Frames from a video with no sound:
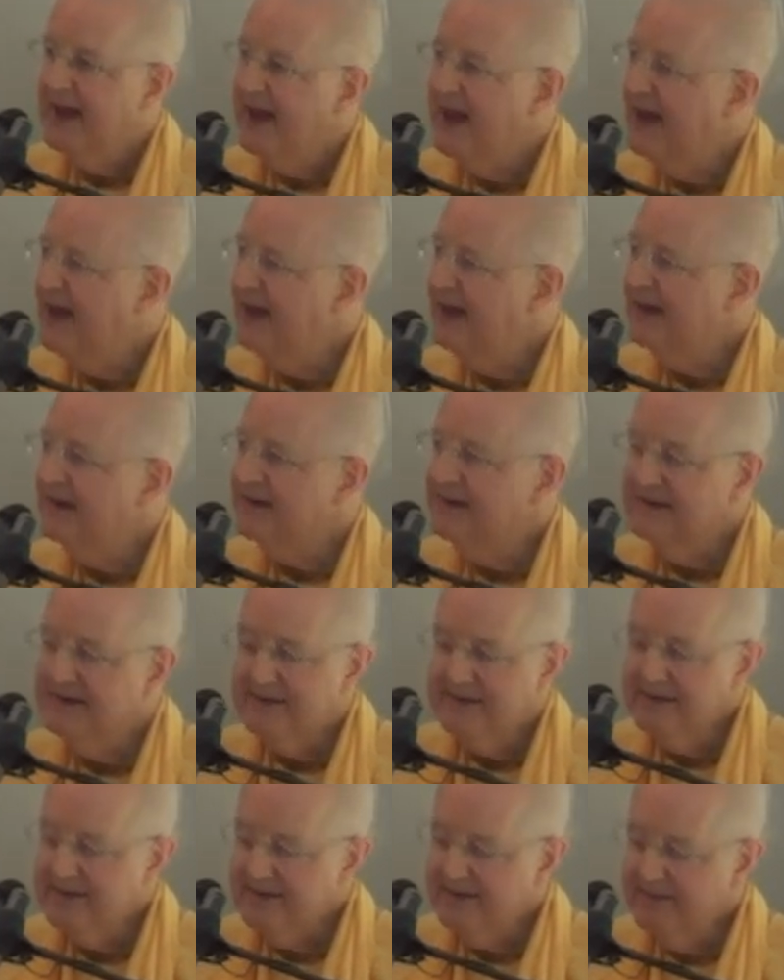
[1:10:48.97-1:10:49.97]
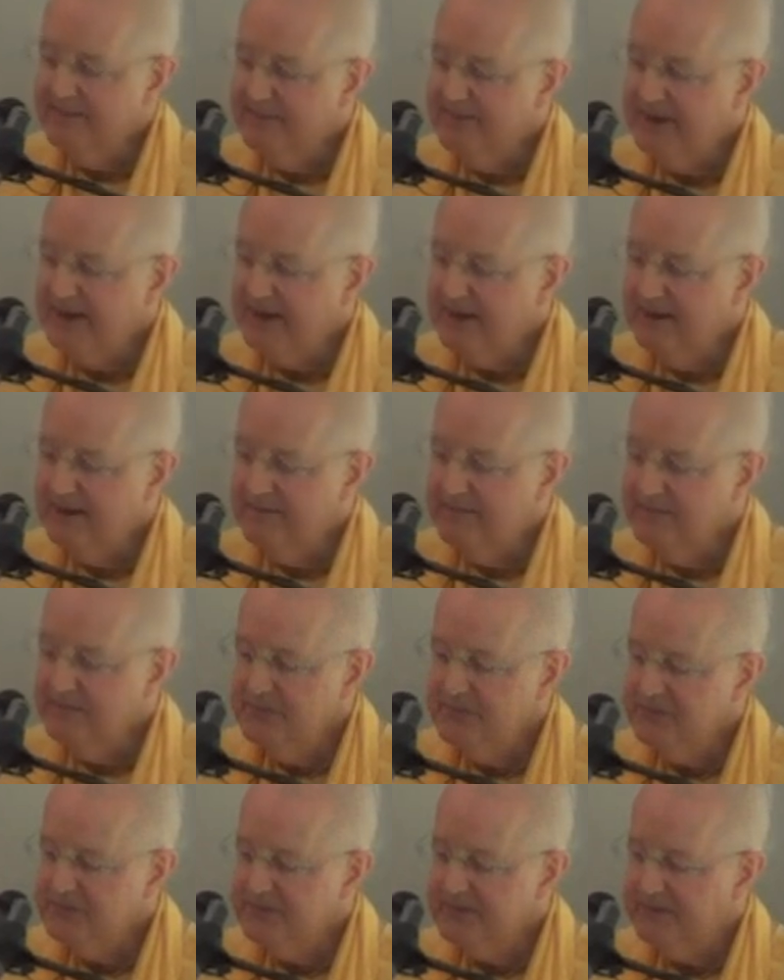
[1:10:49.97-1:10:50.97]
And it
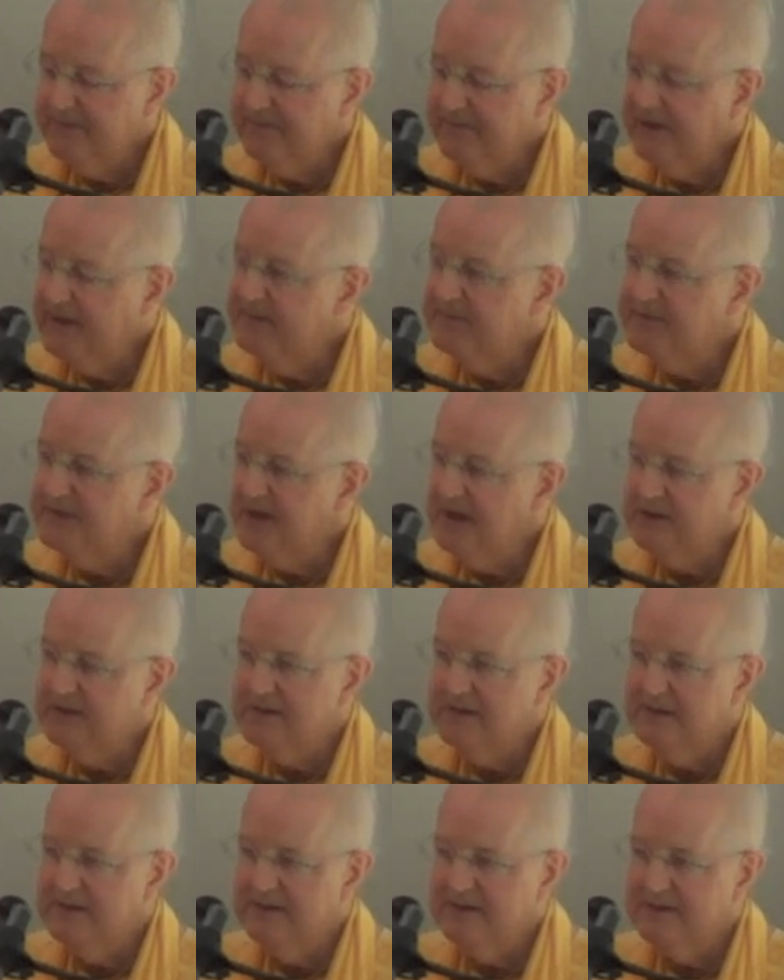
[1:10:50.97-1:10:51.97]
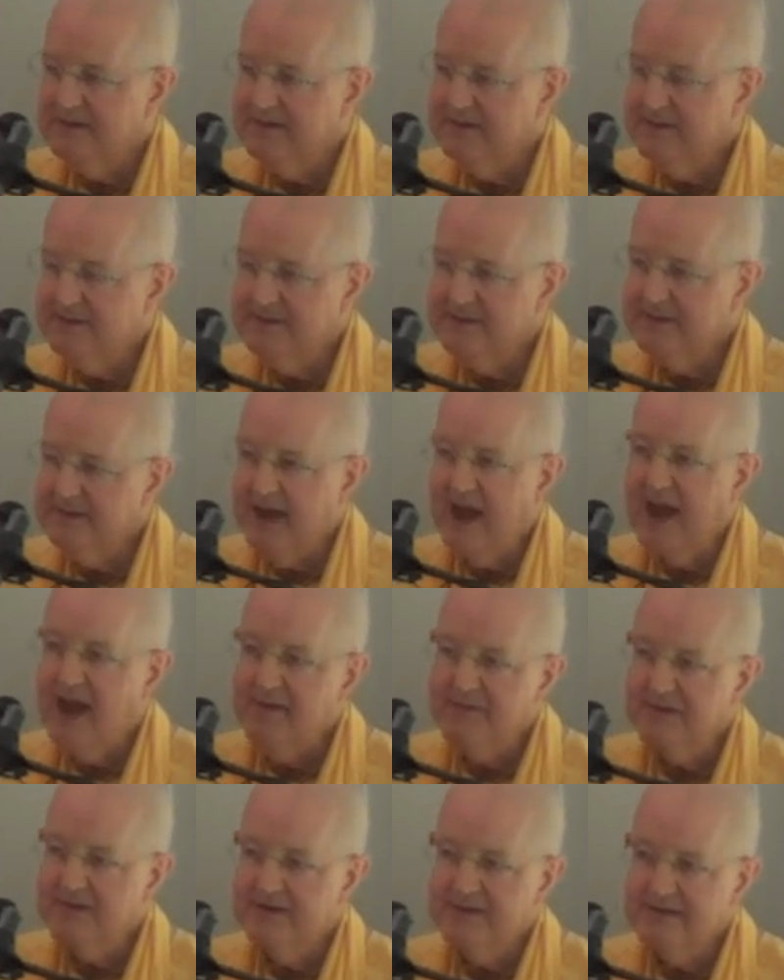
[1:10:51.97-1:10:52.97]
becomes an obsession. You
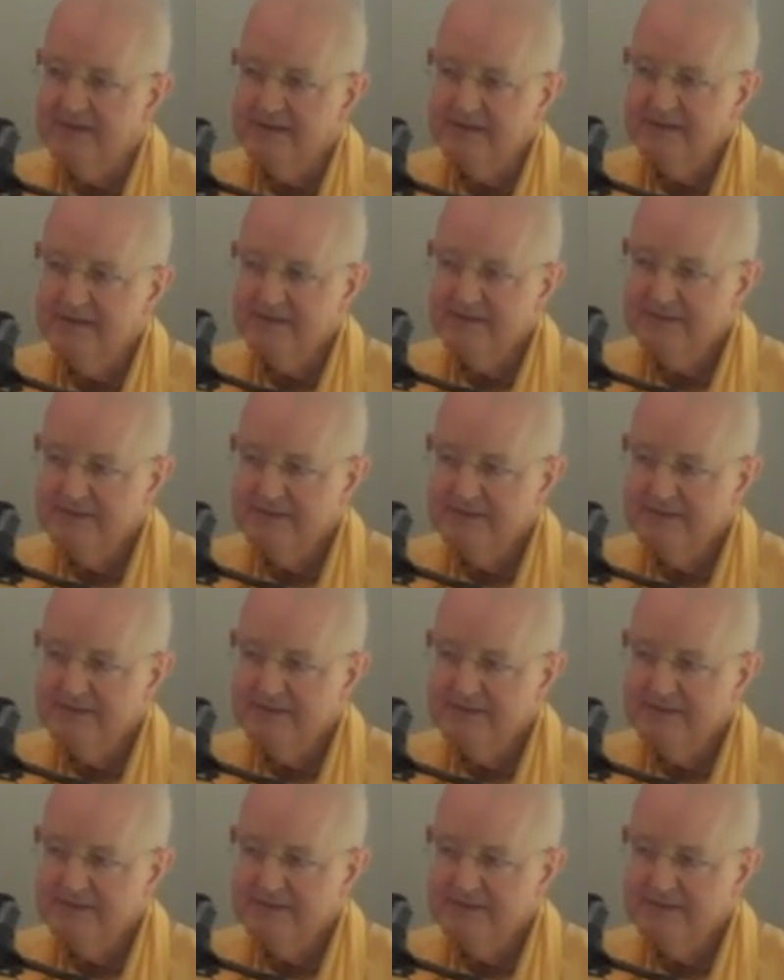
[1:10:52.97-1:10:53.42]
have to